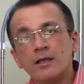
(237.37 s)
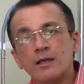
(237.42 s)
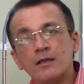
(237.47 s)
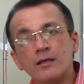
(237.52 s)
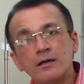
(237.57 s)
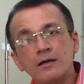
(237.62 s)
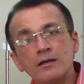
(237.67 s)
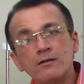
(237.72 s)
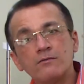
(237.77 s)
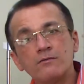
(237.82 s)

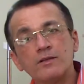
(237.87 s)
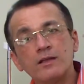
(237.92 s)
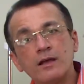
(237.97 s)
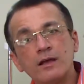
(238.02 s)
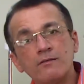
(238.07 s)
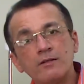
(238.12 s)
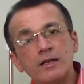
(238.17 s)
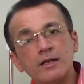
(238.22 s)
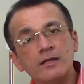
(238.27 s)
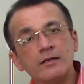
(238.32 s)
Here we
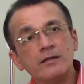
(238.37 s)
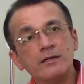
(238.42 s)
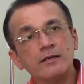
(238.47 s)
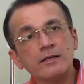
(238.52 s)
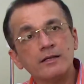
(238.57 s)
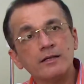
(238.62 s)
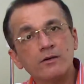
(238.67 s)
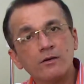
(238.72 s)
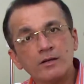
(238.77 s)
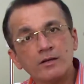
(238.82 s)
have an
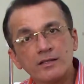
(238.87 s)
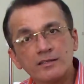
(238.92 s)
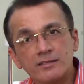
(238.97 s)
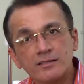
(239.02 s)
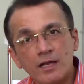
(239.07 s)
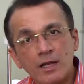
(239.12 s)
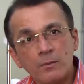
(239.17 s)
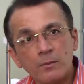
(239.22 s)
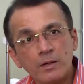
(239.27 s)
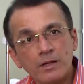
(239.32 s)
entity called as
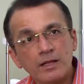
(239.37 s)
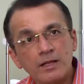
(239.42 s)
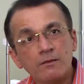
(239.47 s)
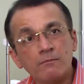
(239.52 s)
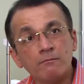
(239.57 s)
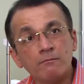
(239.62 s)
diabetic